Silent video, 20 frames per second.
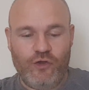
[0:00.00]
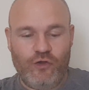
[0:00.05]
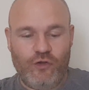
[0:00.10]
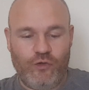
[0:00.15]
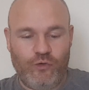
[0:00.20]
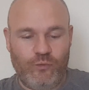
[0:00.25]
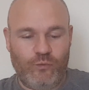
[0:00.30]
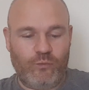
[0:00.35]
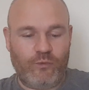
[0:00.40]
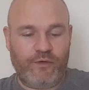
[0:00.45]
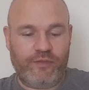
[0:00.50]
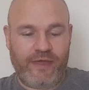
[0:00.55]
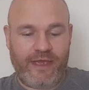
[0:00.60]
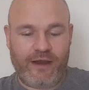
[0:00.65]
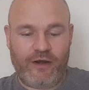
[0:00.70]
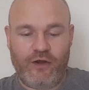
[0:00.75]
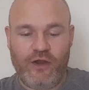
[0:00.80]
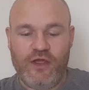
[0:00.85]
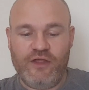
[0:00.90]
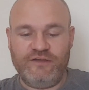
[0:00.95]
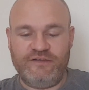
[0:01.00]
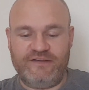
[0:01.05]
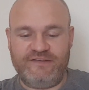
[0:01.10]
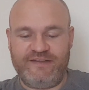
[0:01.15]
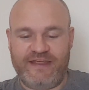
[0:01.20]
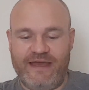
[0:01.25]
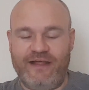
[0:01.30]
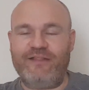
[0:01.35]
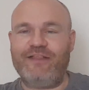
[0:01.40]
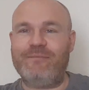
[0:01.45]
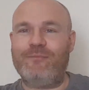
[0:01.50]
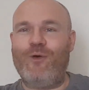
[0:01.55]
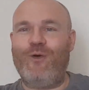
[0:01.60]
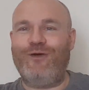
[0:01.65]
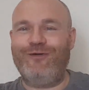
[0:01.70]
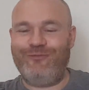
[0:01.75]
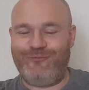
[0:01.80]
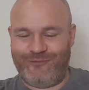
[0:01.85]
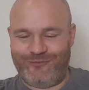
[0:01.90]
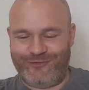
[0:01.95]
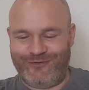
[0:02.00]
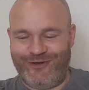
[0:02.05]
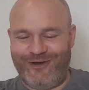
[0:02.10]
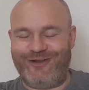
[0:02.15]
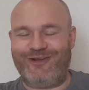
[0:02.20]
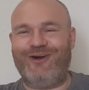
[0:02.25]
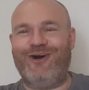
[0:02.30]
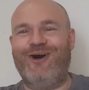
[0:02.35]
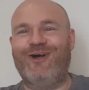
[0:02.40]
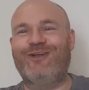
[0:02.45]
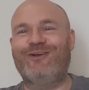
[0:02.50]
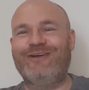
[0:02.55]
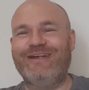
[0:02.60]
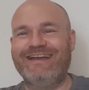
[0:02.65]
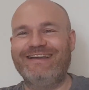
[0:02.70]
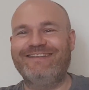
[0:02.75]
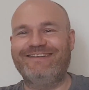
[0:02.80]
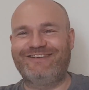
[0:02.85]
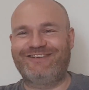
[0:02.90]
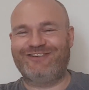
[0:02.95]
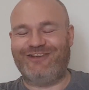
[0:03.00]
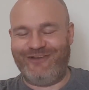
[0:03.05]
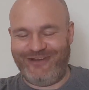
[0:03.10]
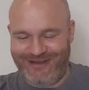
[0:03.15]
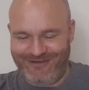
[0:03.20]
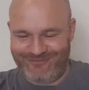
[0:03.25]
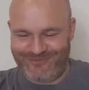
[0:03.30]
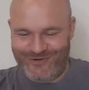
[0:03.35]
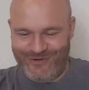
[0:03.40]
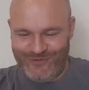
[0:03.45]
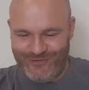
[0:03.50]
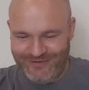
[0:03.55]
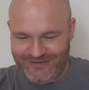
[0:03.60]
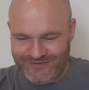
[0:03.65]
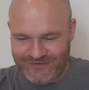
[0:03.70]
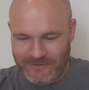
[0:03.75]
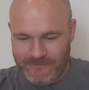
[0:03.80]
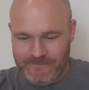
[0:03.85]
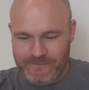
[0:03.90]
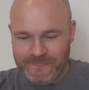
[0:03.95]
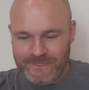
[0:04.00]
who were there to tell them off for not honouring the shunning rules.